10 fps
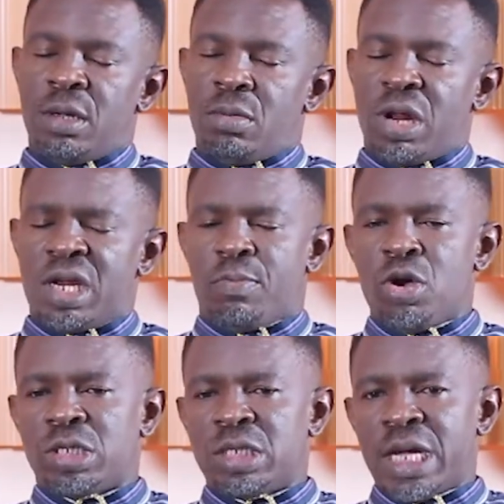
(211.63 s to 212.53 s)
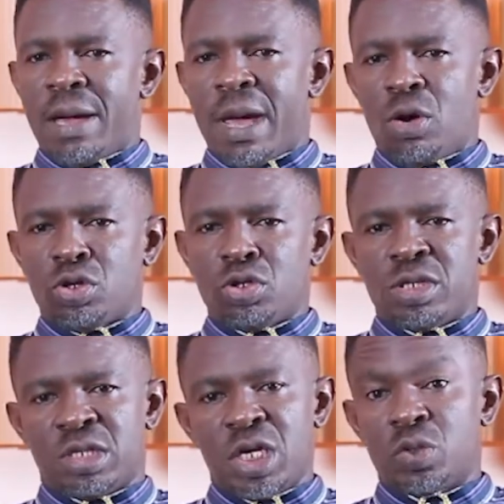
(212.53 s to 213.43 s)
But at the point in time, I got to the
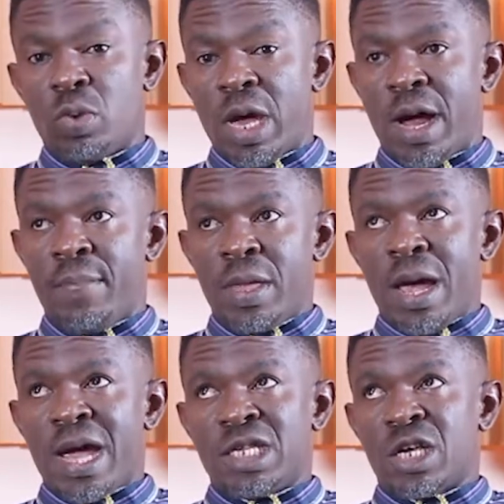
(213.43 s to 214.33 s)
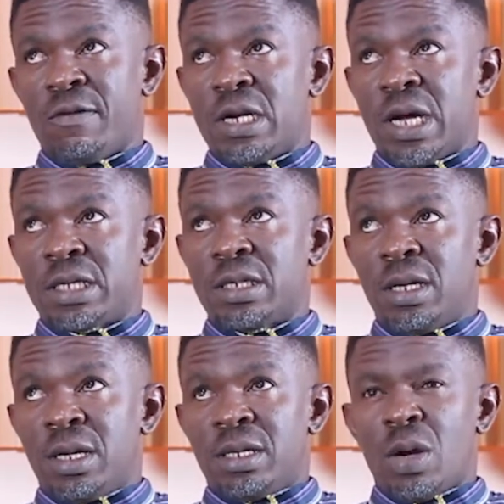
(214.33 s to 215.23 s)
stage where I discovered that
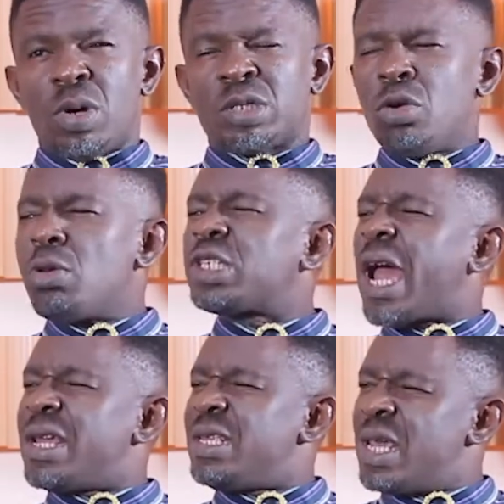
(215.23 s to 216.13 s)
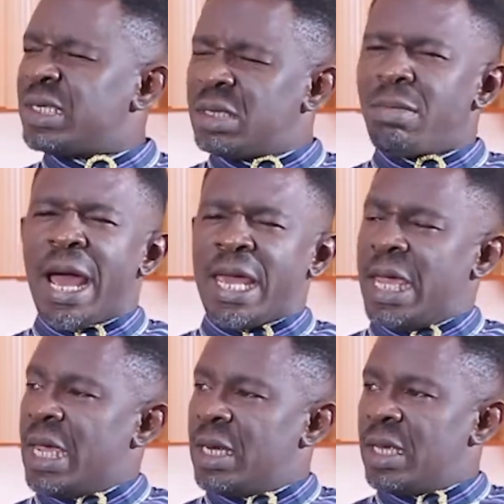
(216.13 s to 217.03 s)
there were so much ideas in my
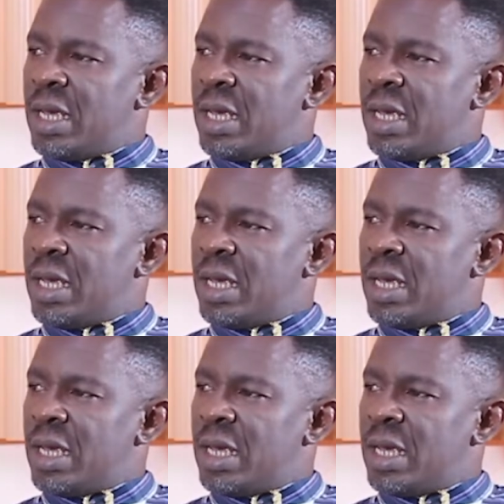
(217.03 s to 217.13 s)
head,